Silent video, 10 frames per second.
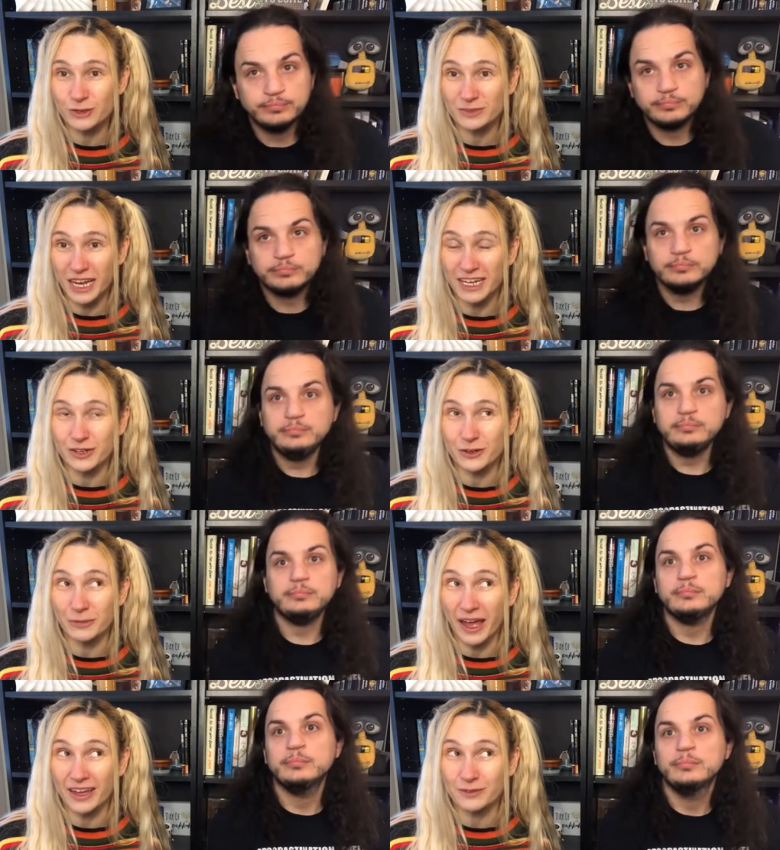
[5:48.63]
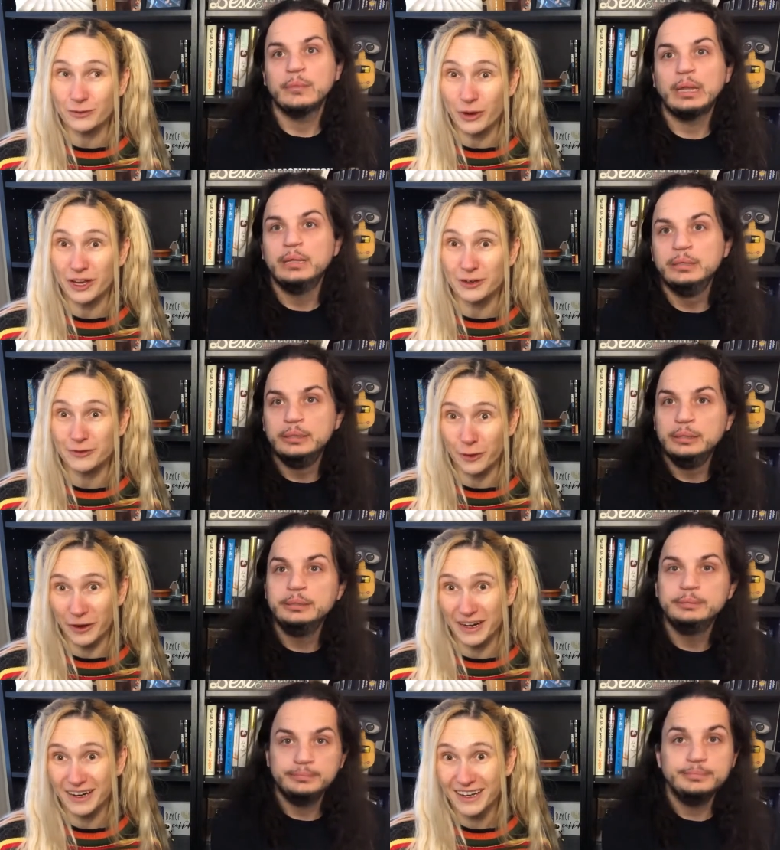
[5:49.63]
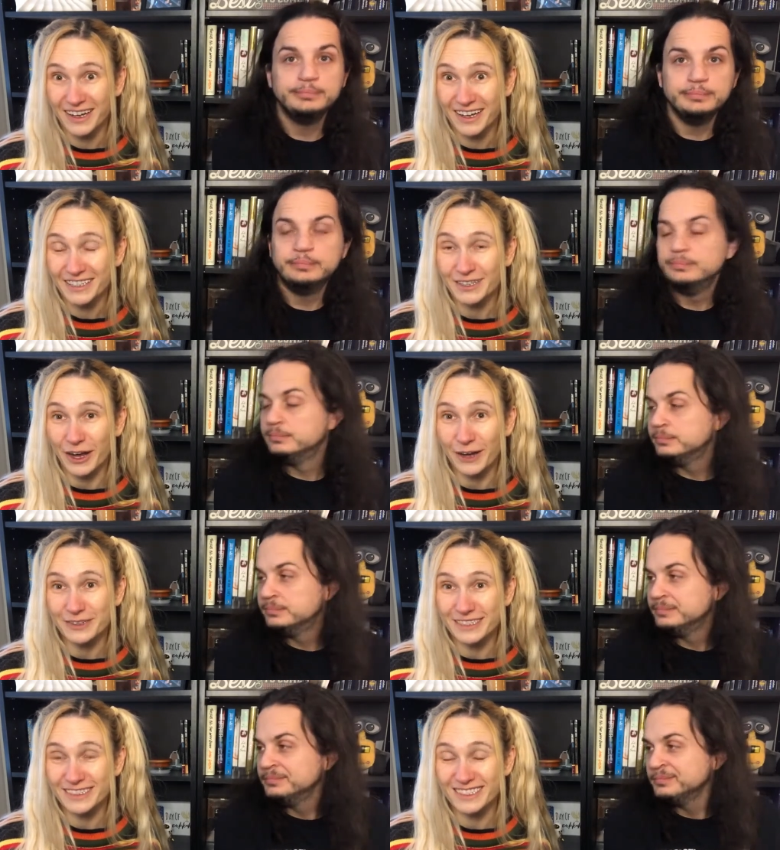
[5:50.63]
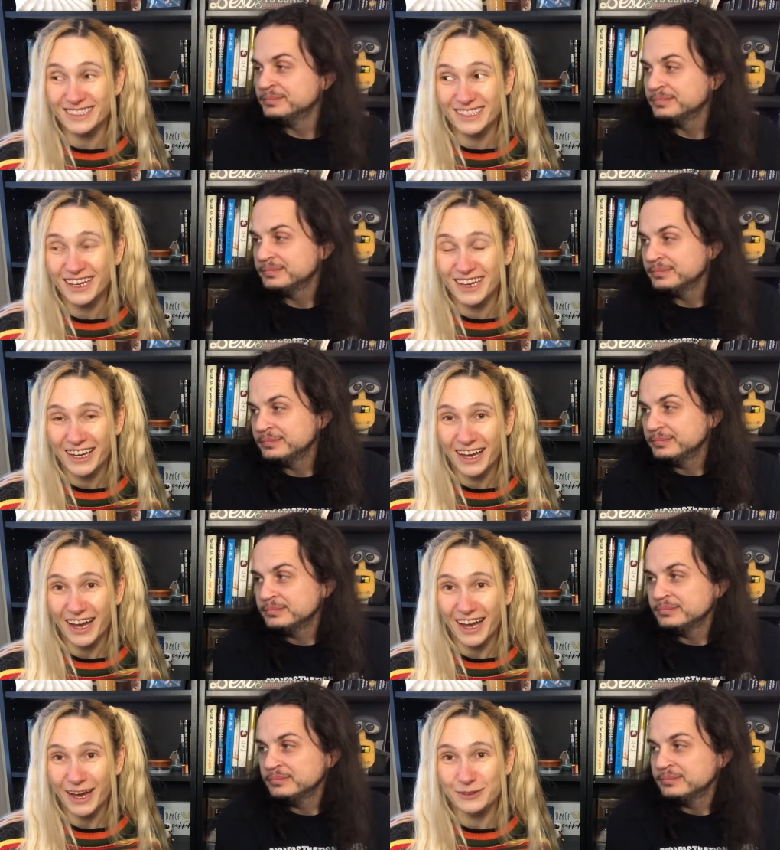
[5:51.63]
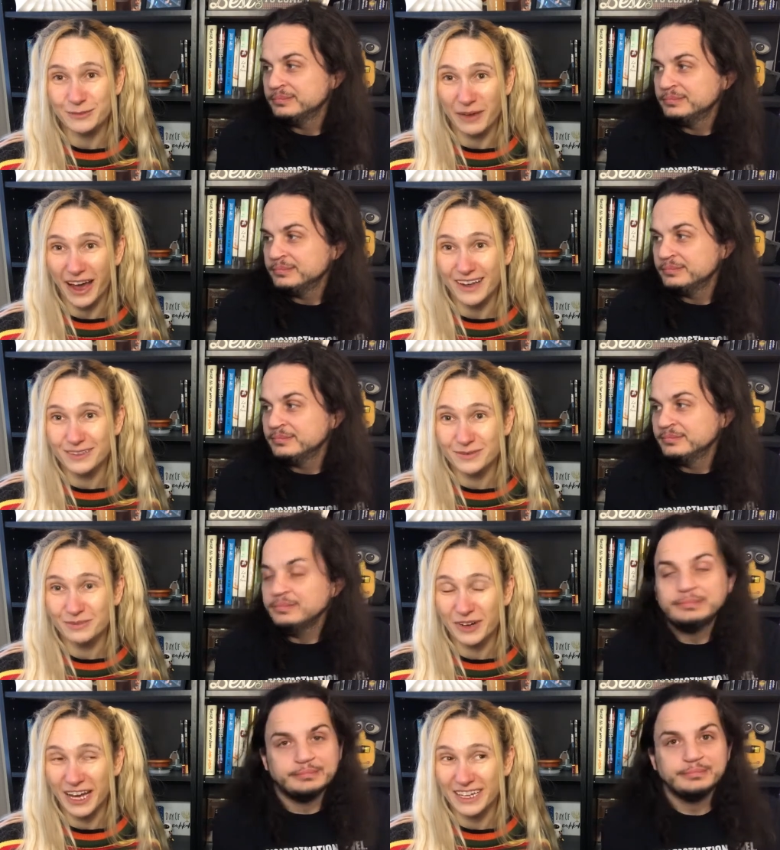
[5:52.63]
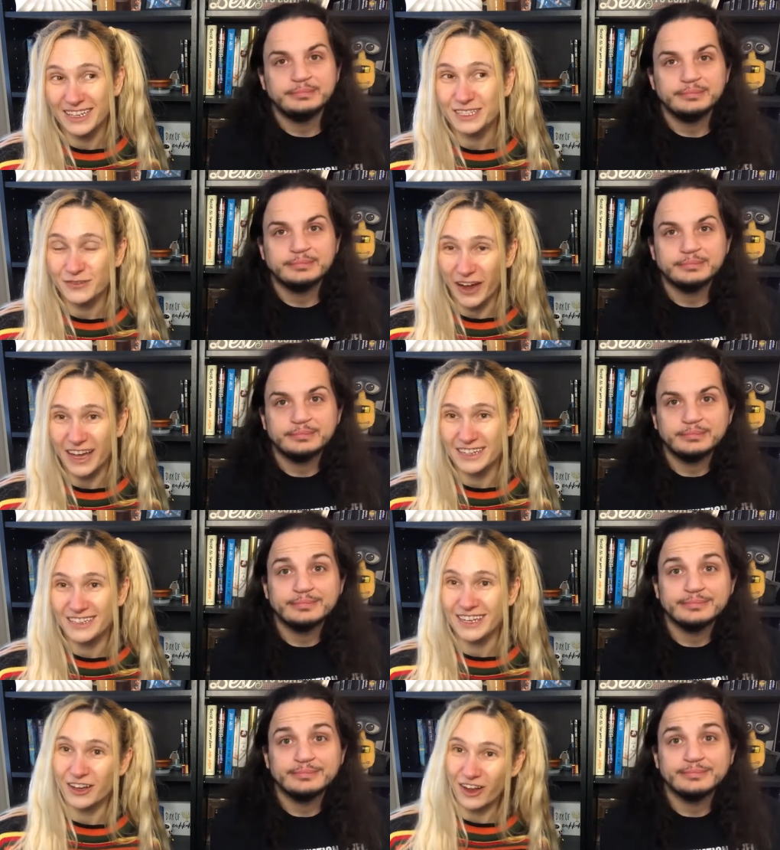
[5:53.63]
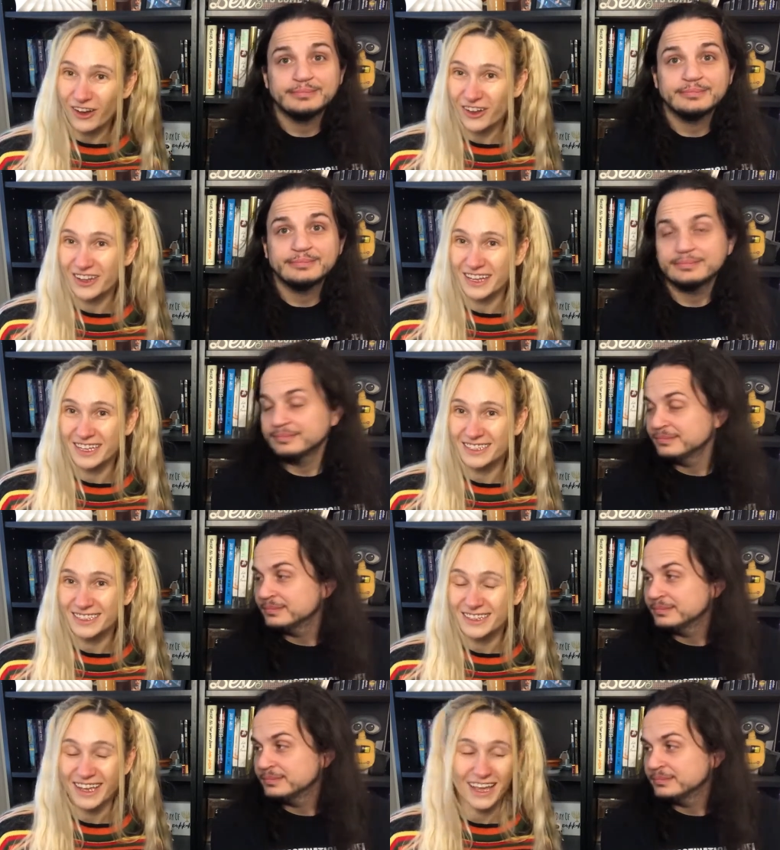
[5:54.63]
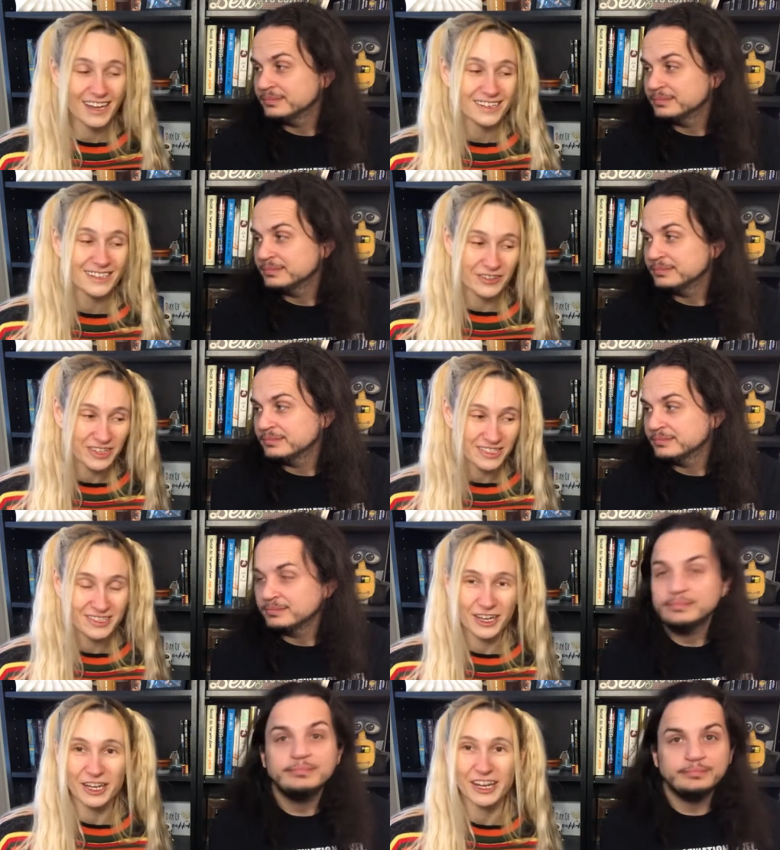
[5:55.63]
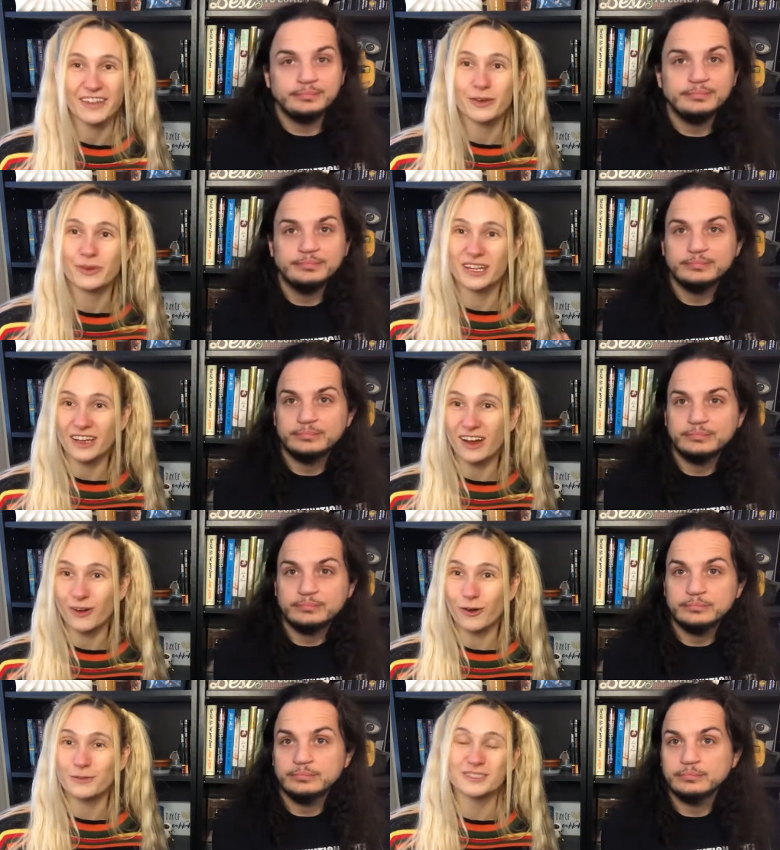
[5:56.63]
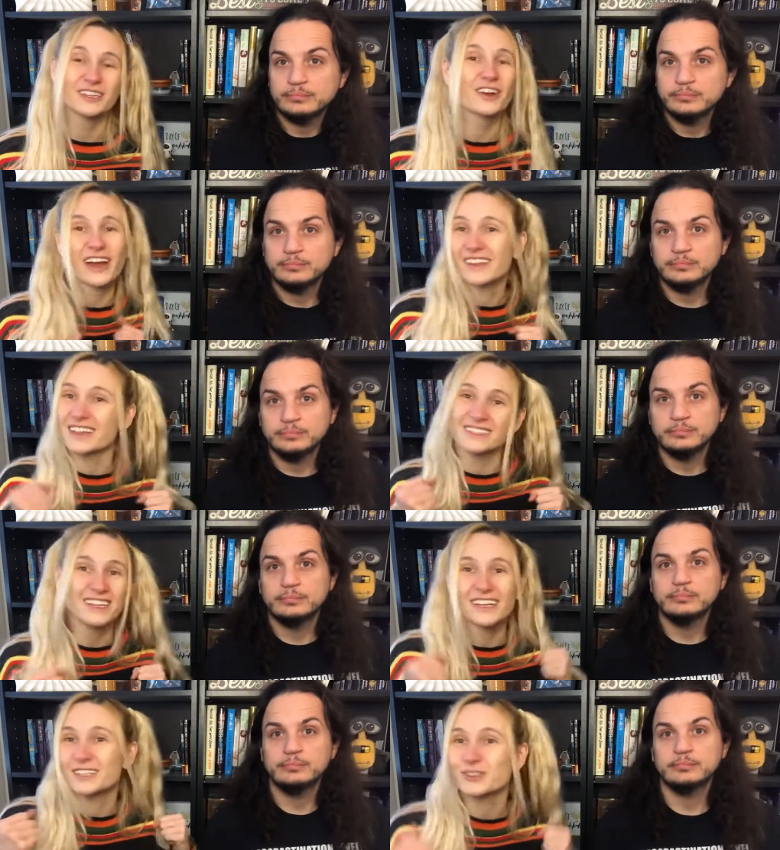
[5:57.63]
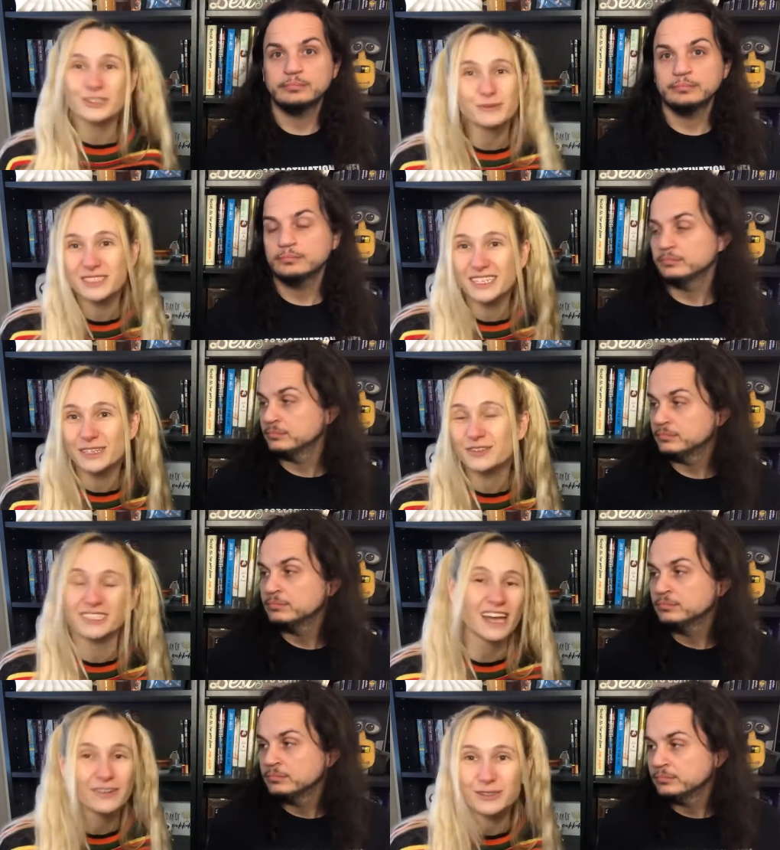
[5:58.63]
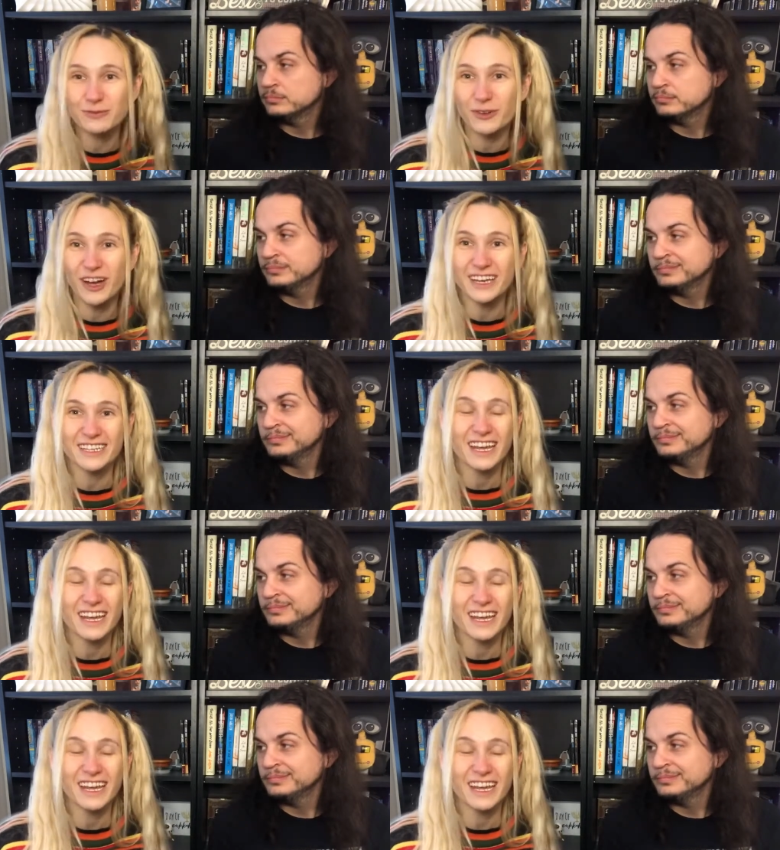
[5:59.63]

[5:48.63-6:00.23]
Speaker 1: dining room, and foyer floor. Mm-hmm. So I was. I was mad, mm-hmm. but it's fine. It got all clean and everything's good. Mm-hmm. And then when he got home, I was like, all right, that's it. It's Christmas Eve. Let's have some fun.